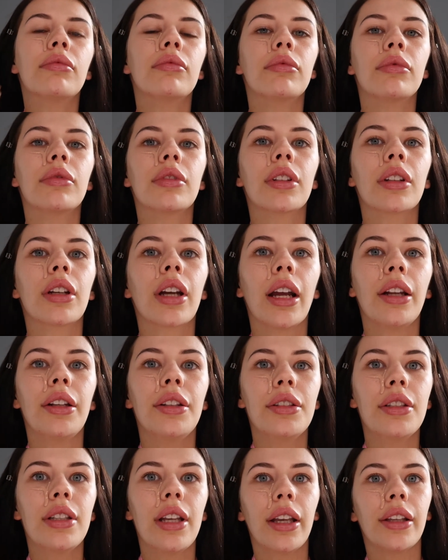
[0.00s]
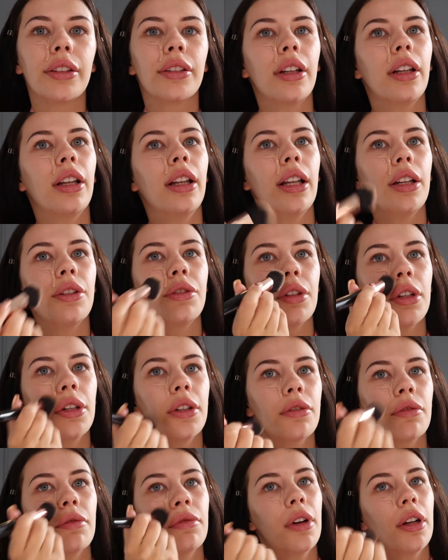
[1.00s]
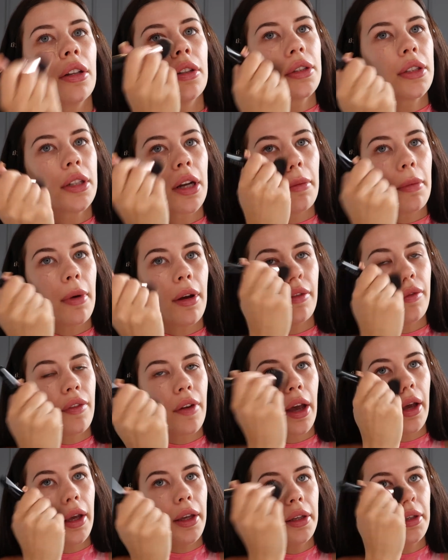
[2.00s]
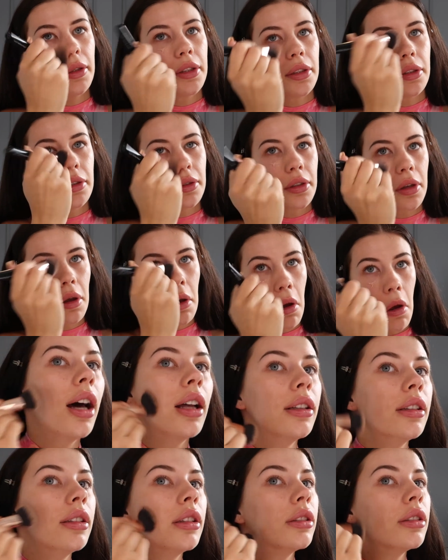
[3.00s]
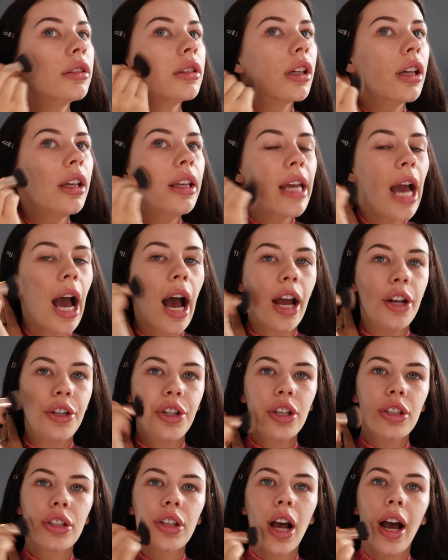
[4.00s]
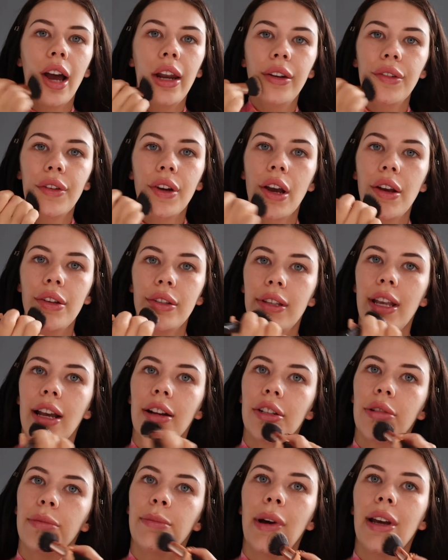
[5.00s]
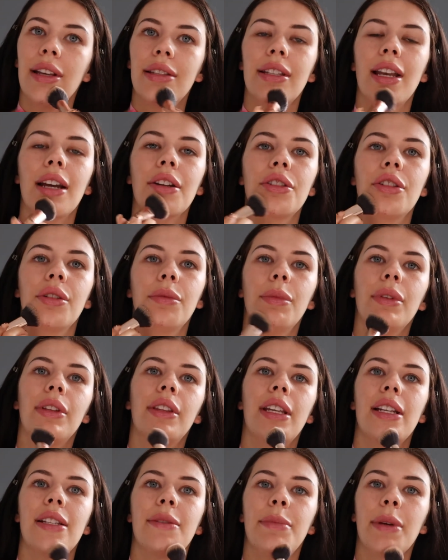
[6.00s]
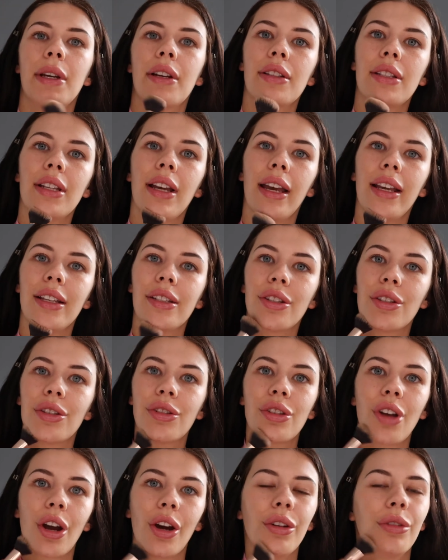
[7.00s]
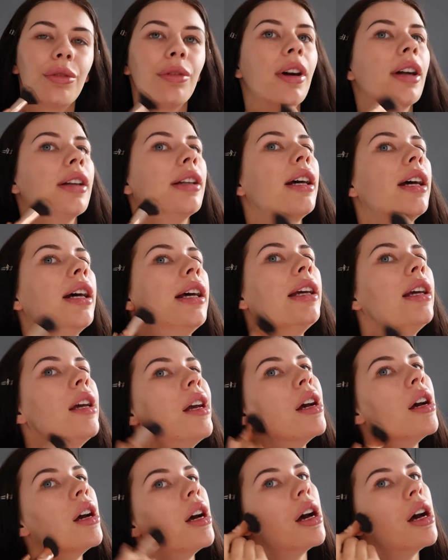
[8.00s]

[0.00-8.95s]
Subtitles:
can you see it's literally just runs down my face. And yeah, I just kind of go section by section with this because it is so runny.